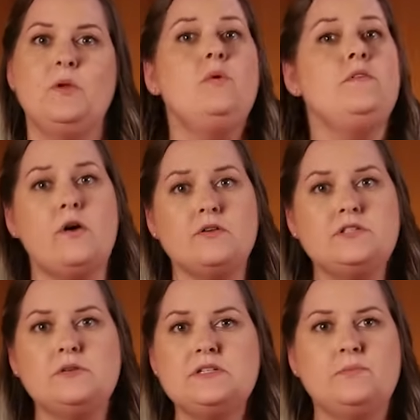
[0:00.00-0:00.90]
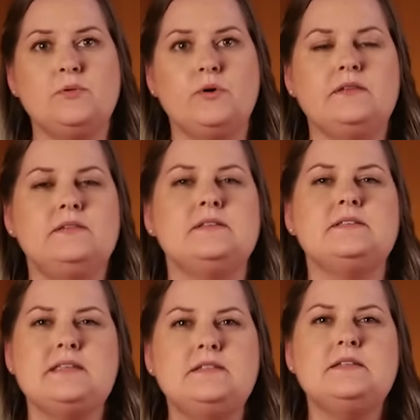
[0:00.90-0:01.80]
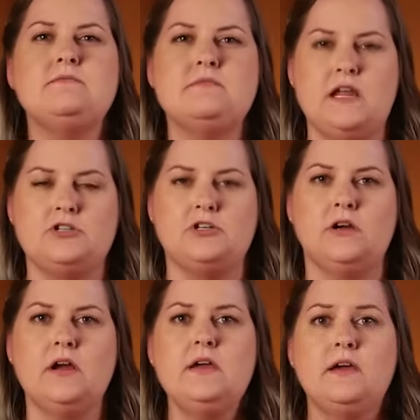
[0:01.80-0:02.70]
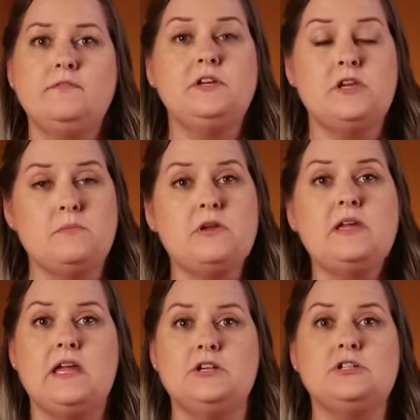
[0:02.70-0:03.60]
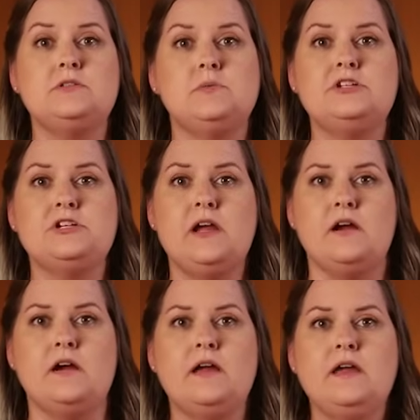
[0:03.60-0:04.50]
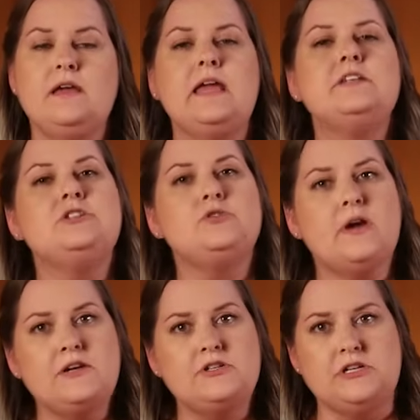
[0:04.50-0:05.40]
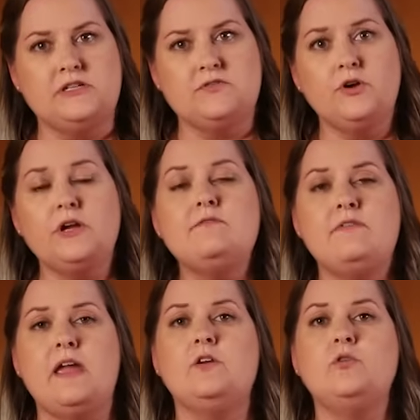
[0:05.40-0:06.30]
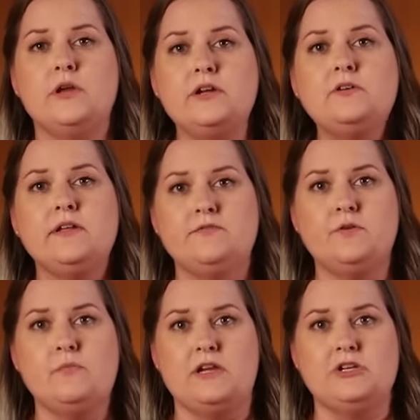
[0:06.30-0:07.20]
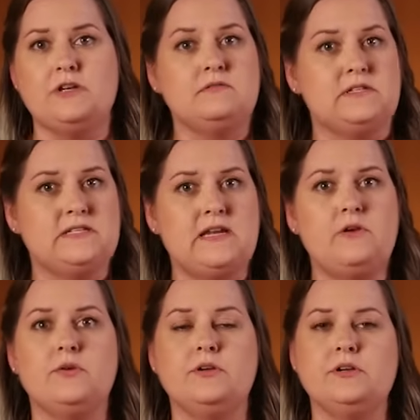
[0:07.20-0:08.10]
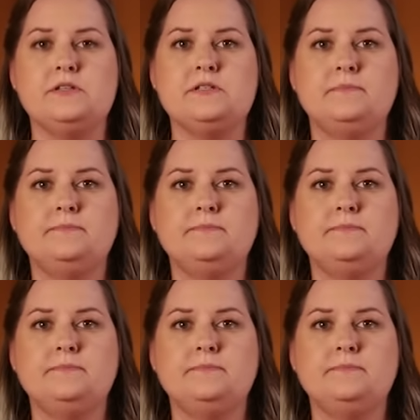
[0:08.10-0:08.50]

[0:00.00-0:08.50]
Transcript: We've also explored the sensitive nature of the communications we share and strategies for conveying critical information to stakeholders.